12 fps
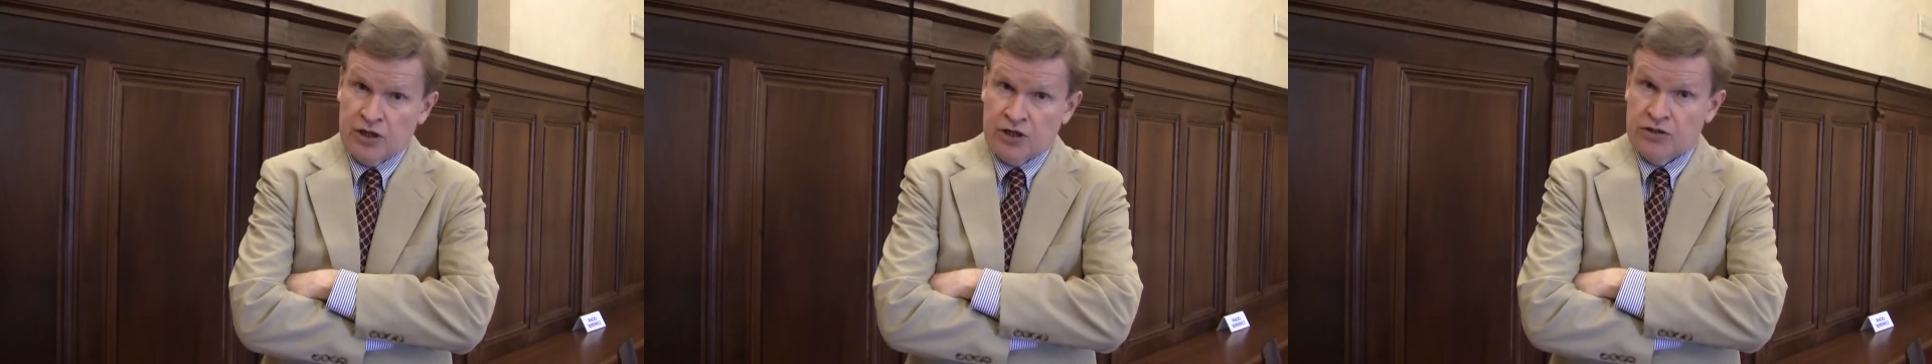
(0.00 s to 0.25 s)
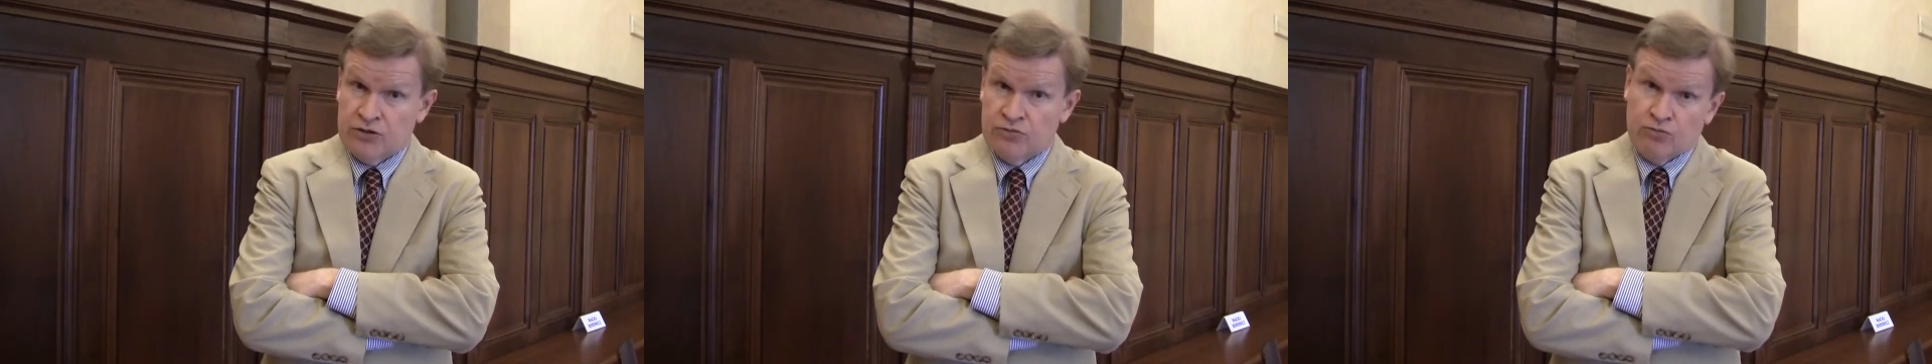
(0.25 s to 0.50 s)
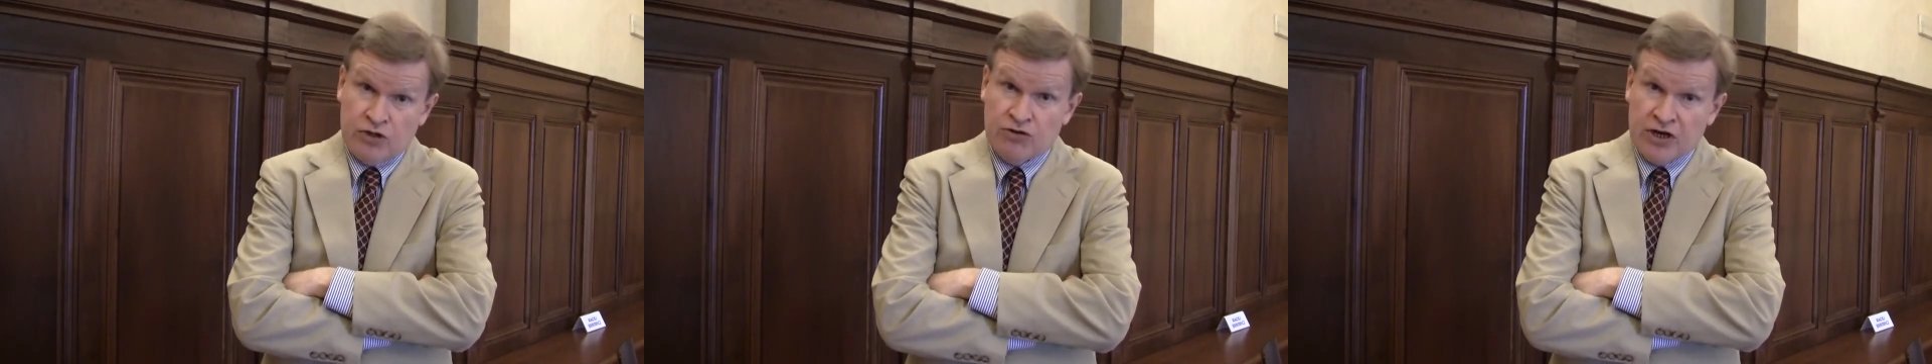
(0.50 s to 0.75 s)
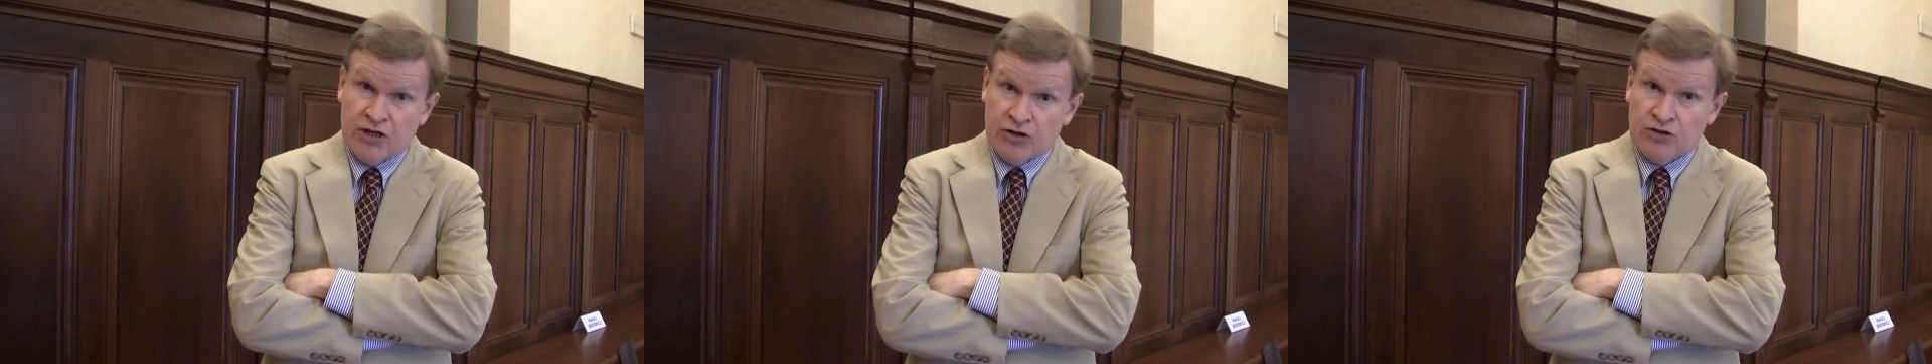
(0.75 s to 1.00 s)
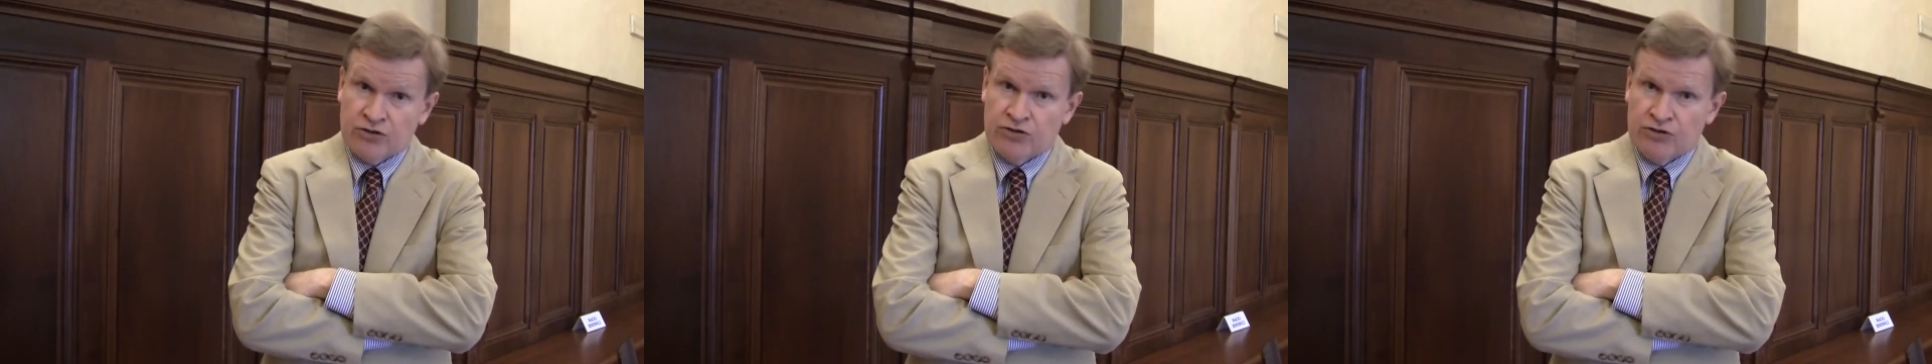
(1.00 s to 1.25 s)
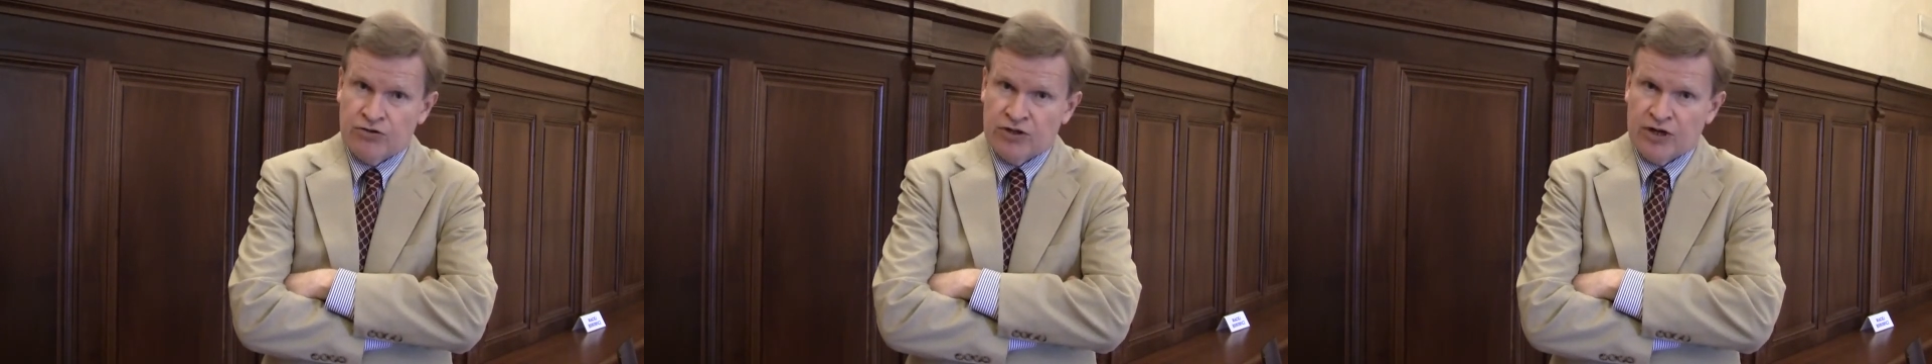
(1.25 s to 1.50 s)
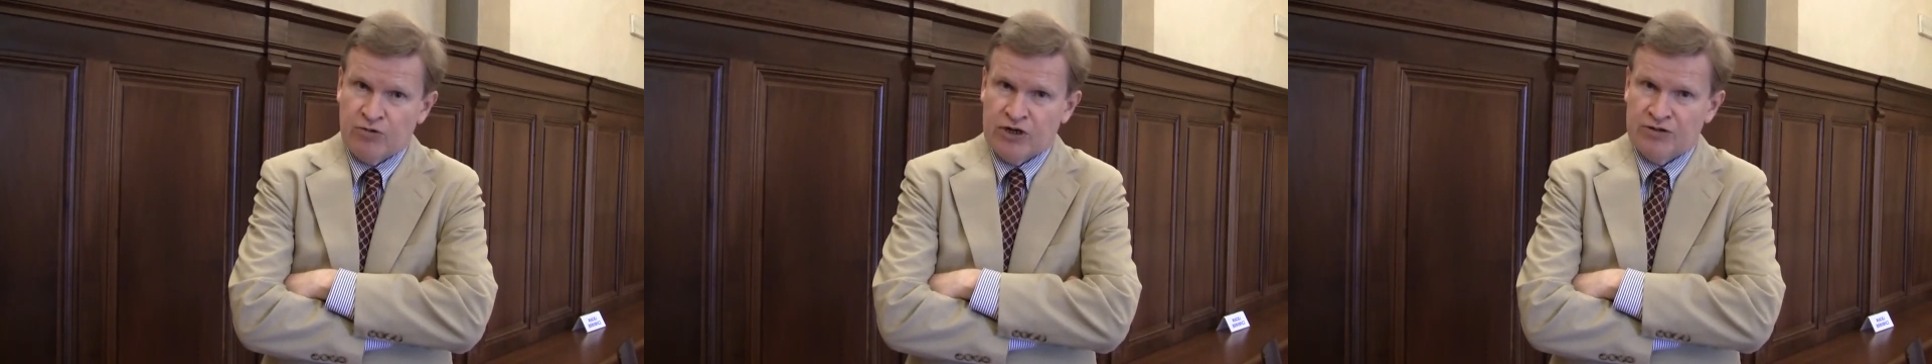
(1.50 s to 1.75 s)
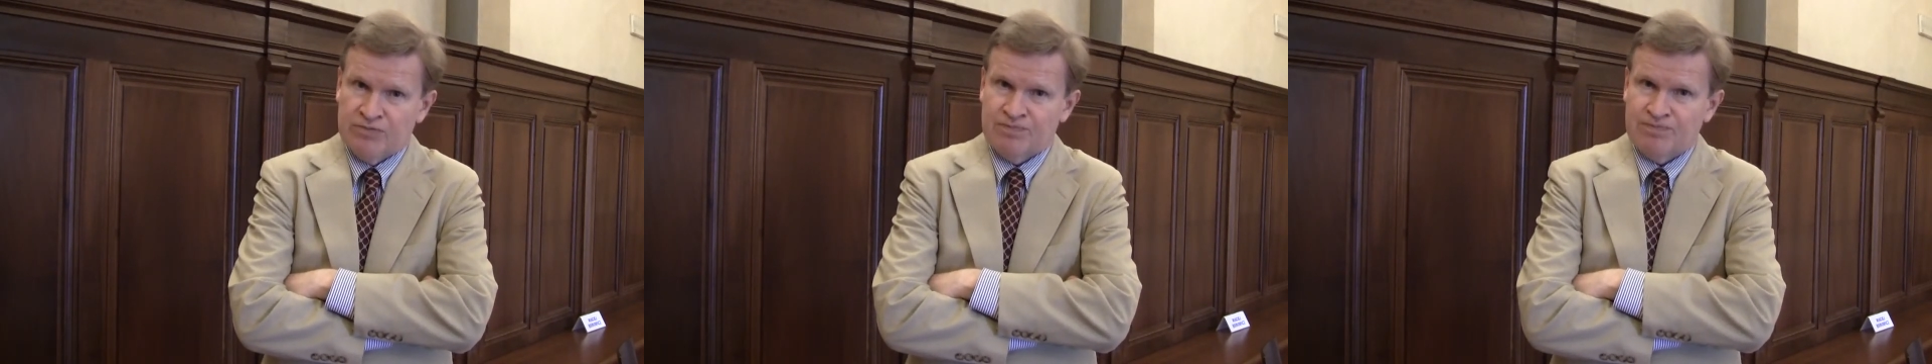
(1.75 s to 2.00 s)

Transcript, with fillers: and we're really not doing all that well.